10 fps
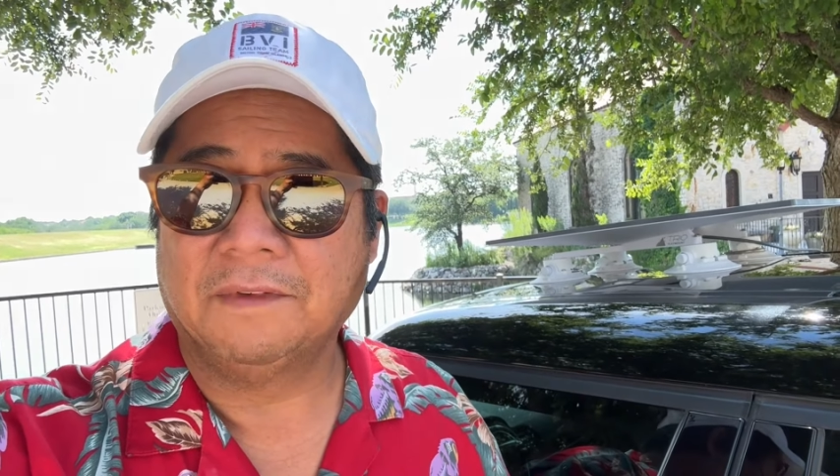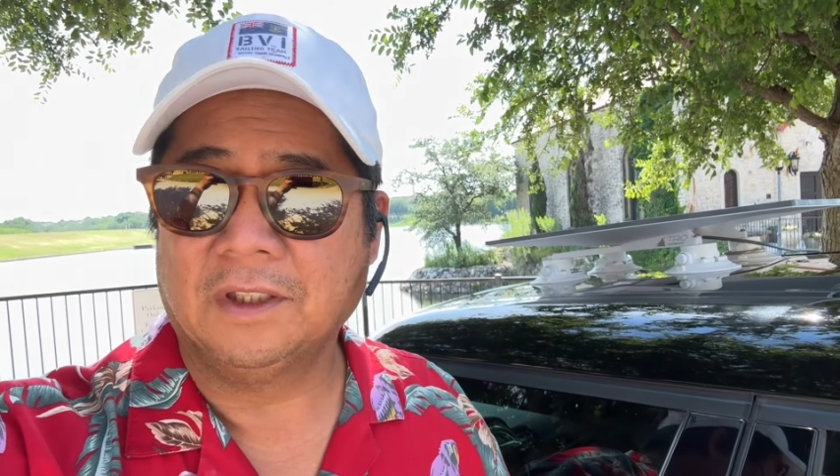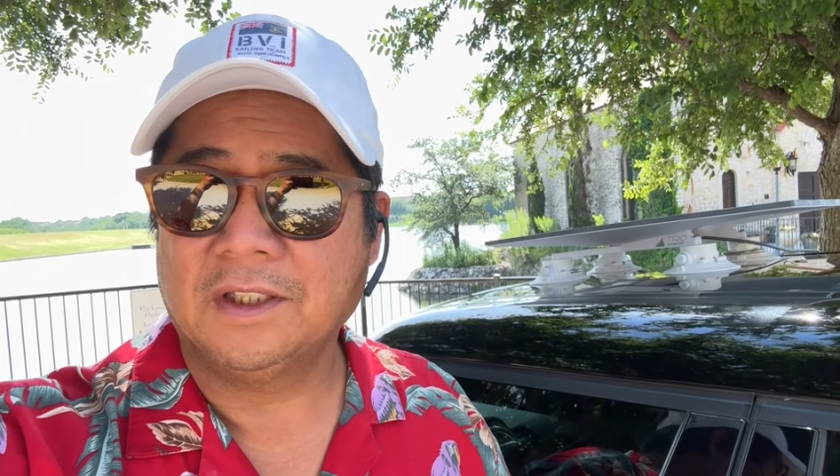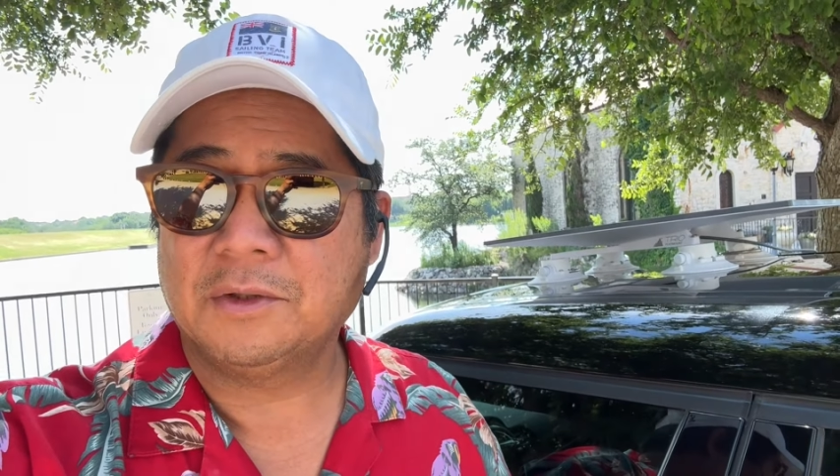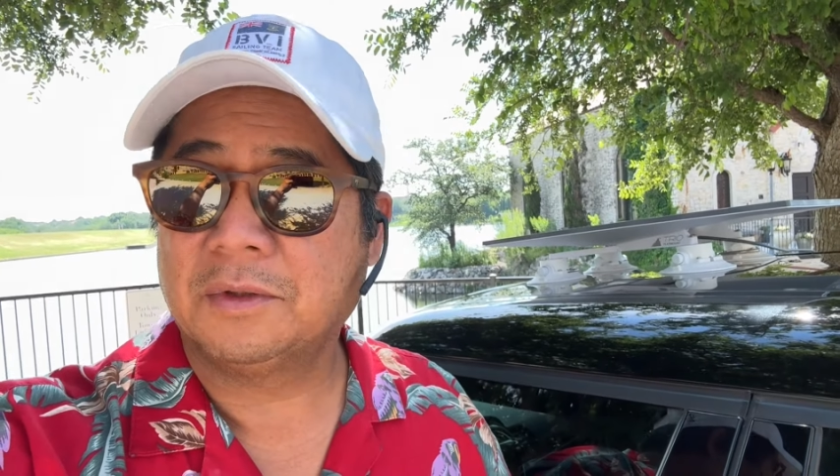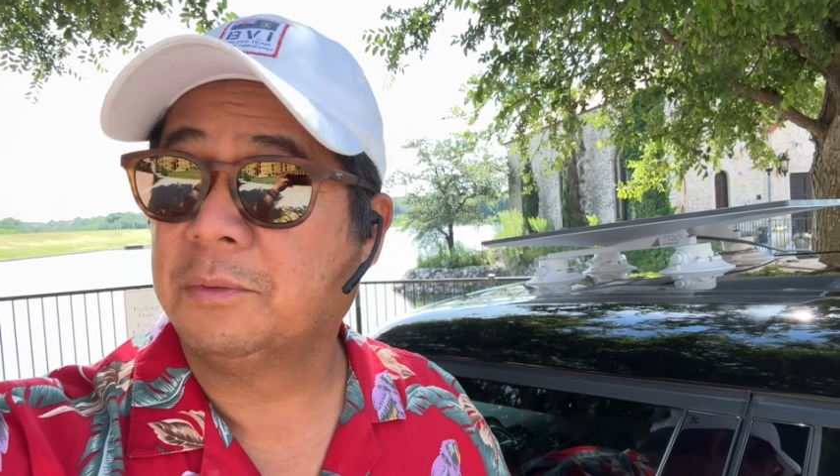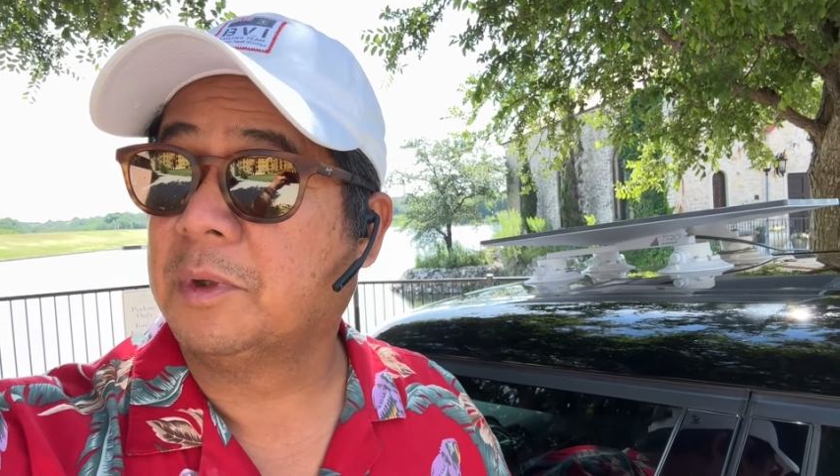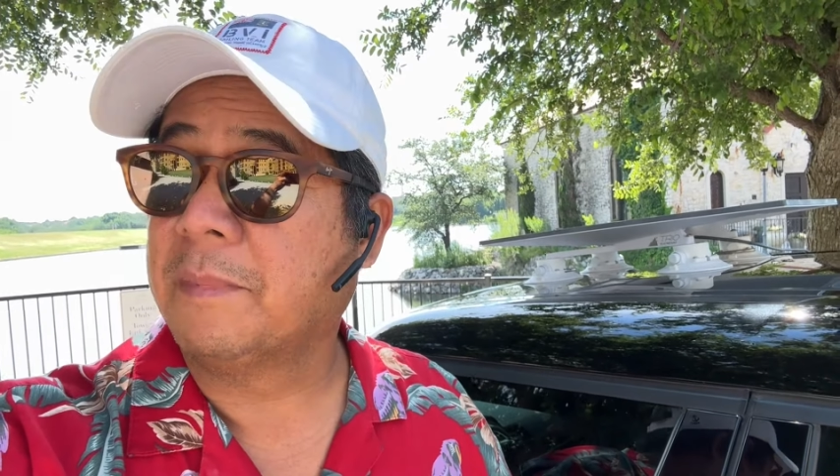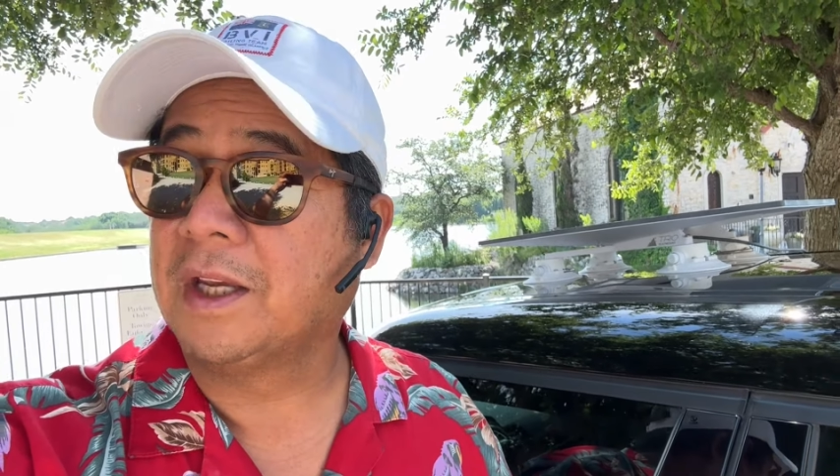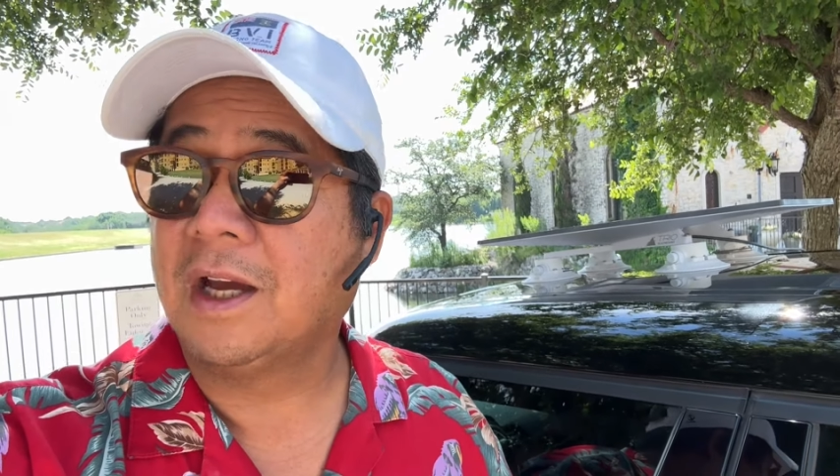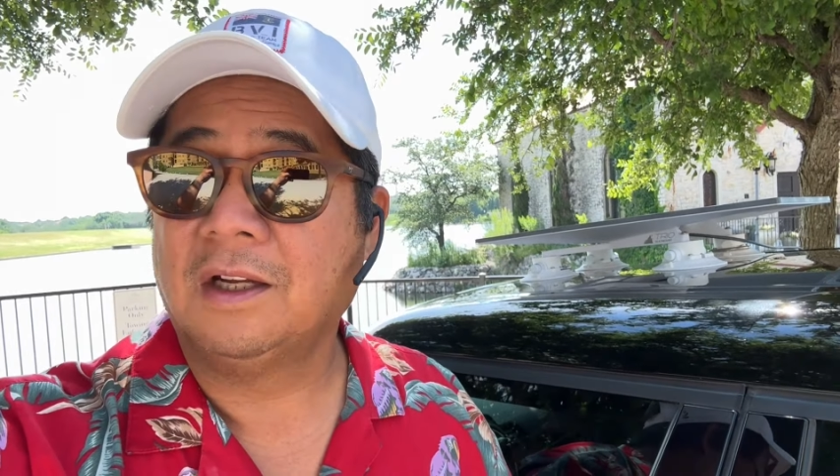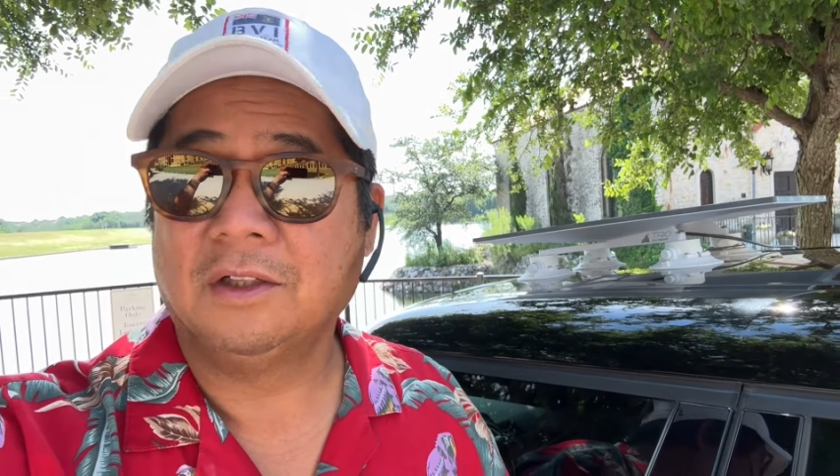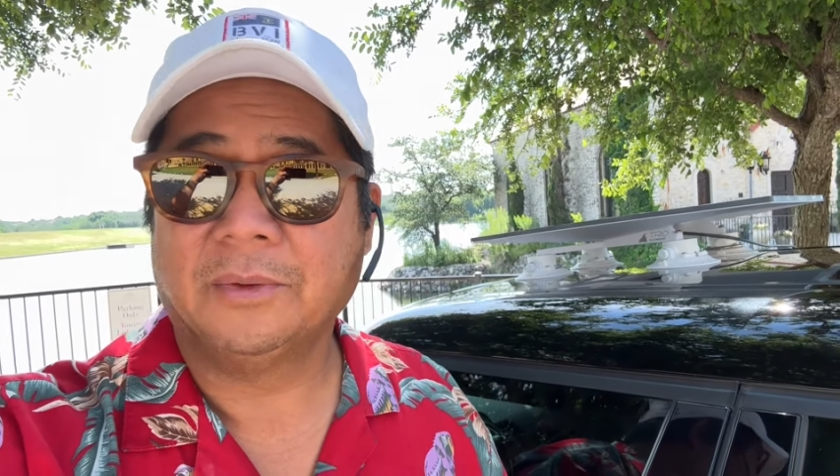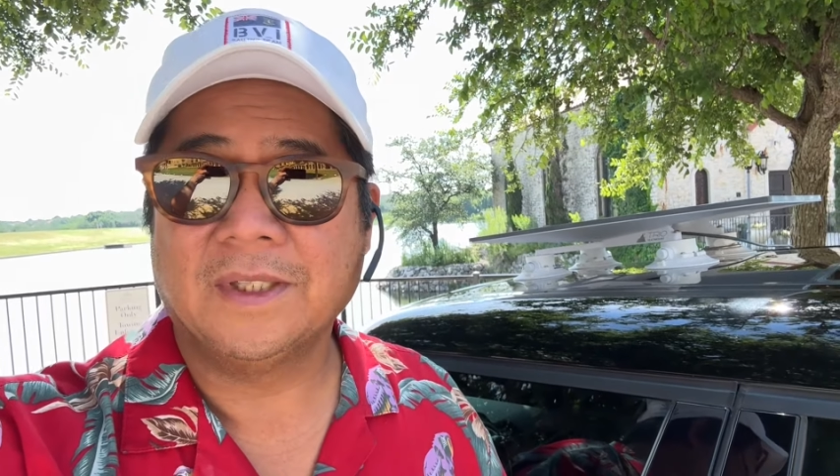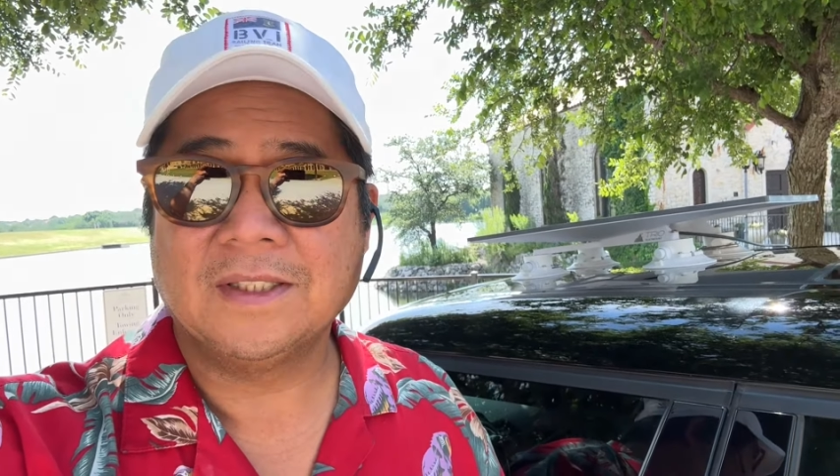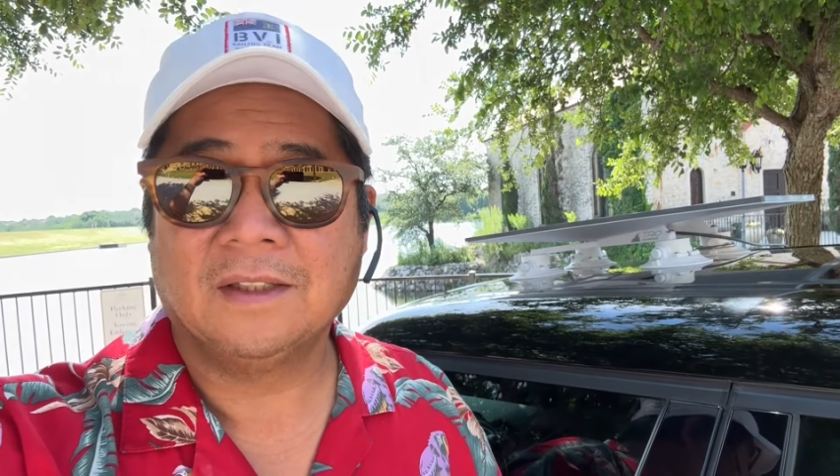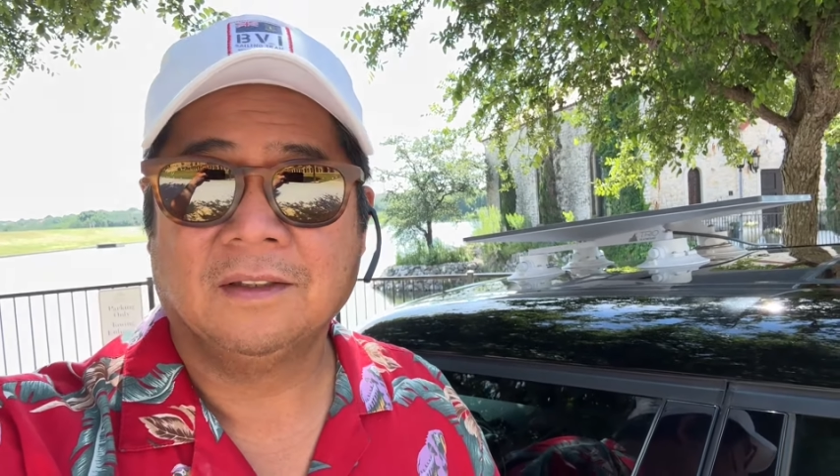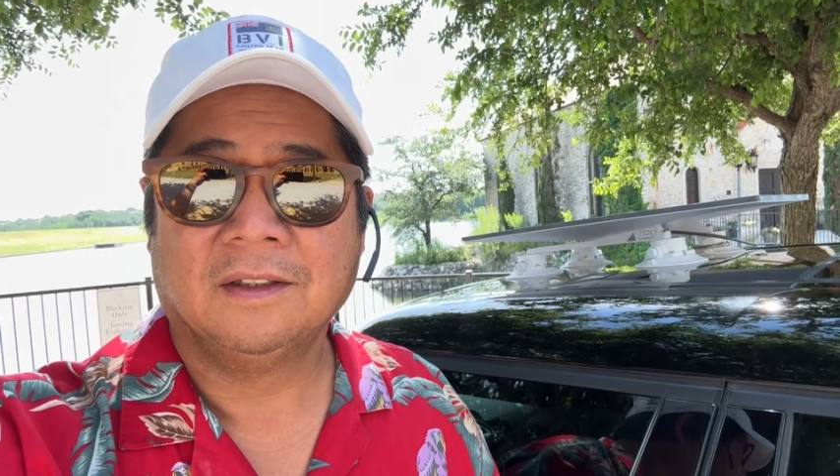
Village, where my condo is,